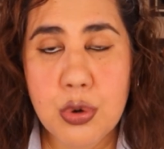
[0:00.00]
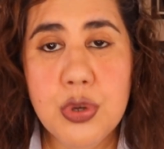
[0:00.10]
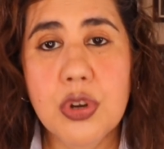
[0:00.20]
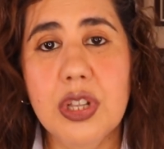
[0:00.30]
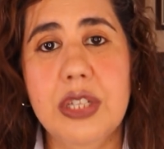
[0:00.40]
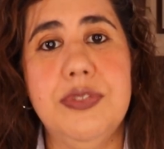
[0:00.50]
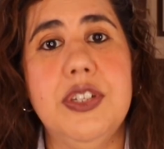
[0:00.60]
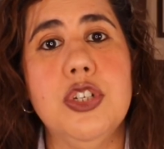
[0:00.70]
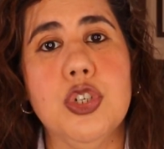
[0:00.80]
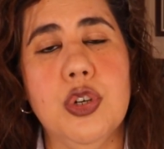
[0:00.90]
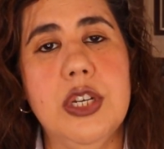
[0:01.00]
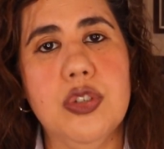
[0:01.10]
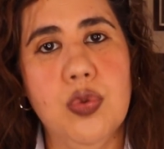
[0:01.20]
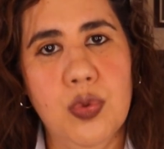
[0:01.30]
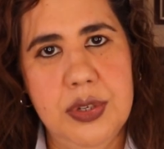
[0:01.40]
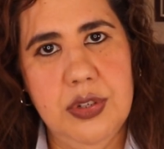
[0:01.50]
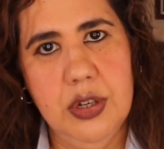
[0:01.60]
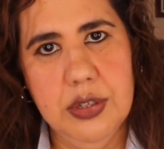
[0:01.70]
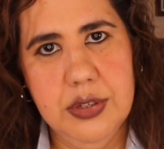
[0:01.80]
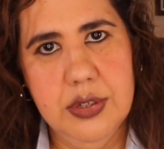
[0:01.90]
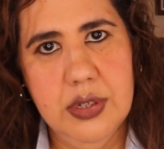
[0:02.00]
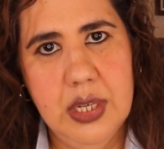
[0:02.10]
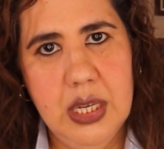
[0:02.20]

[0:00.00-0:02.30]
through your Clifton Strengths results.